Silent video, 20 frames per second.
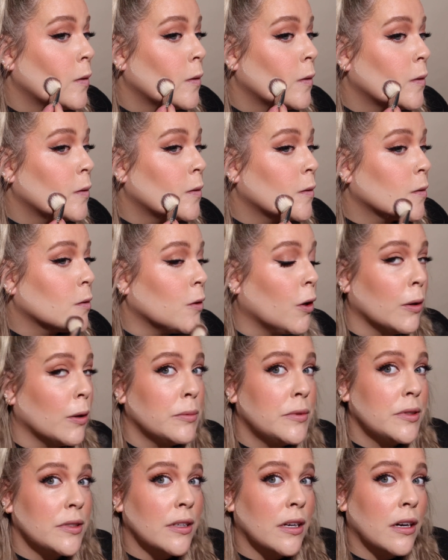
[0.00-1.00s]

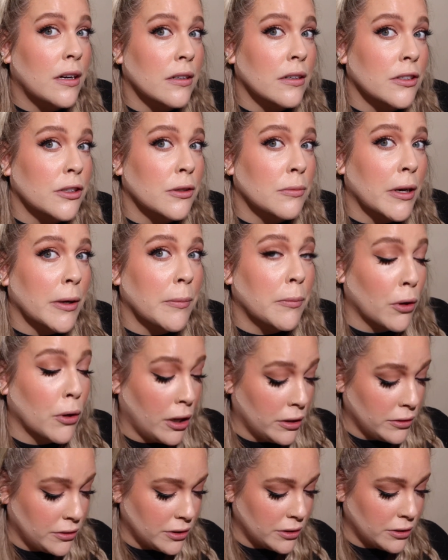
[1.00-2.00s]
sculpt under my
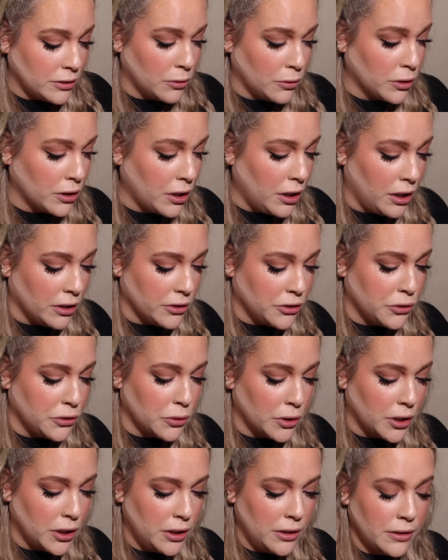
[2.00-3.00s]
bronzer or
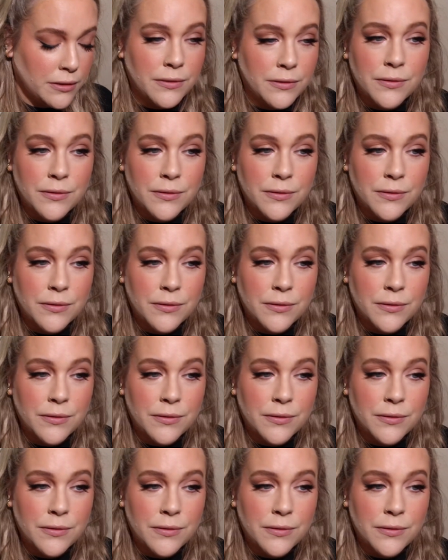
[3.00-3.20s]
contour.